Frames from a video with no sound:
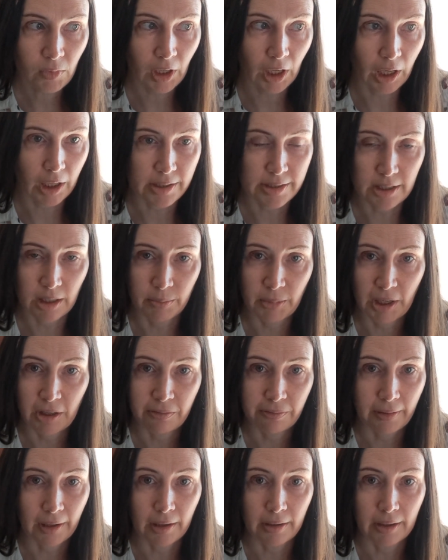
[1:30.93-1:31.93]
had somehow
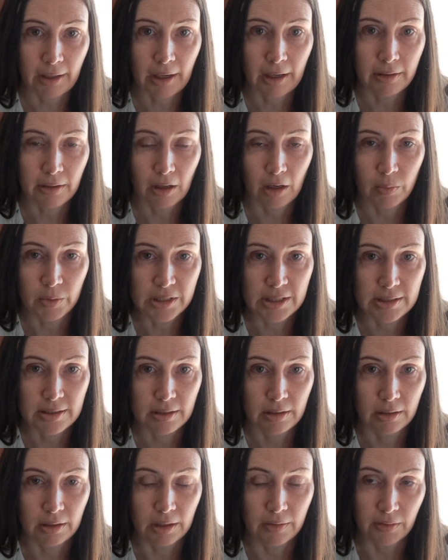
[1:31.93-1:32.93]
found out that I was
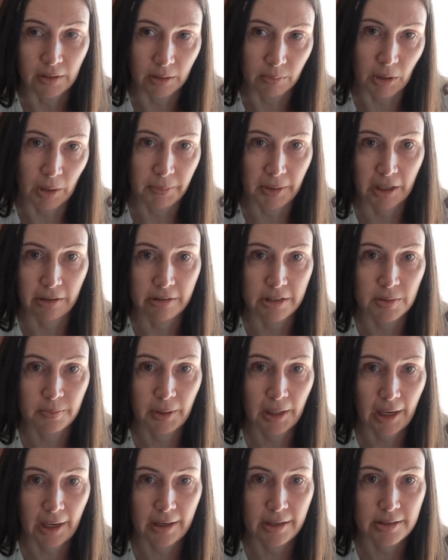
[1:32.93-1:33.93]
living at my parents'
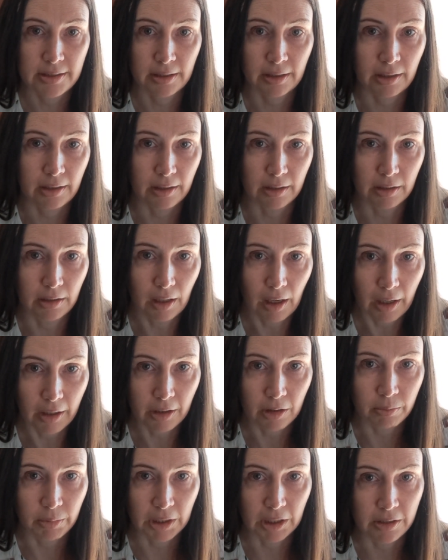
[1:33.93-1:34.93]
place and he didn't
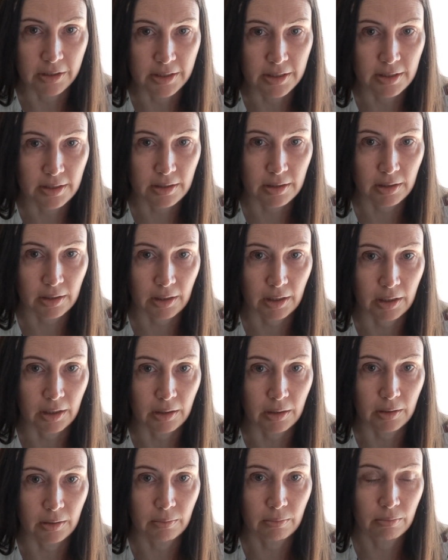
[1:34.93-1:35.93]
like it because
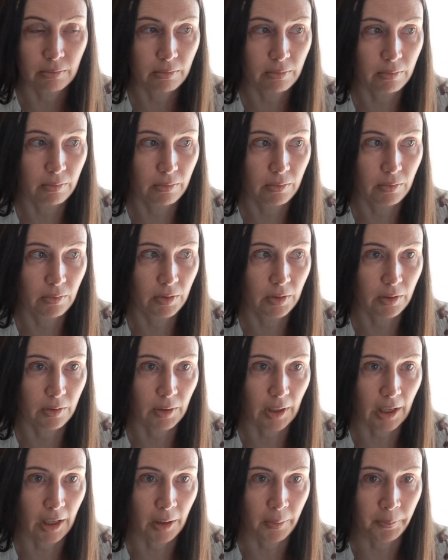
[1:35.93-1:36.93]
he
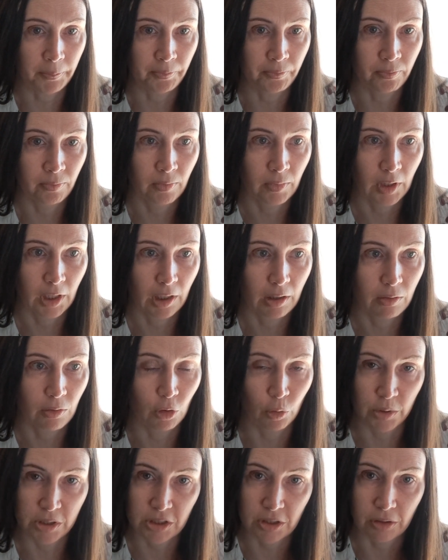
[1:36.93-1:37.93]
um, thought
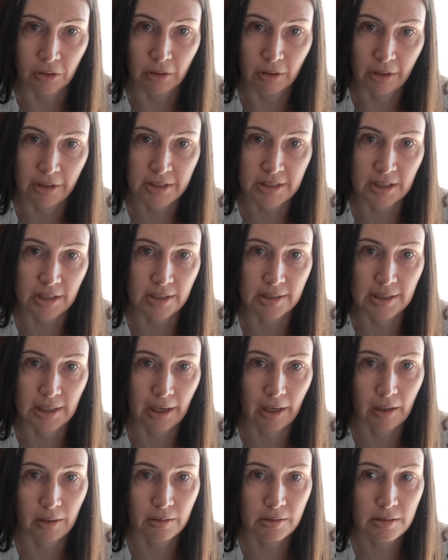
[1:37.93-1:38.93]
it was too close to his
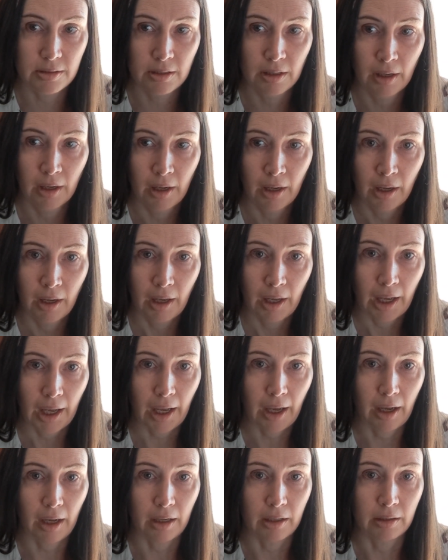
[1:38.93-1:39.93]
house.
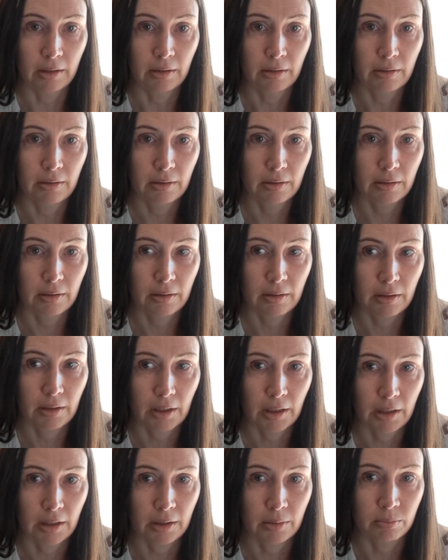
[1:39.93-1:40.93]
And
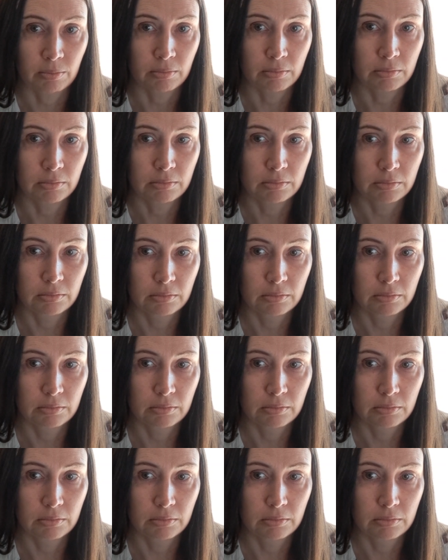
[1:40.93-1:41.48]
um,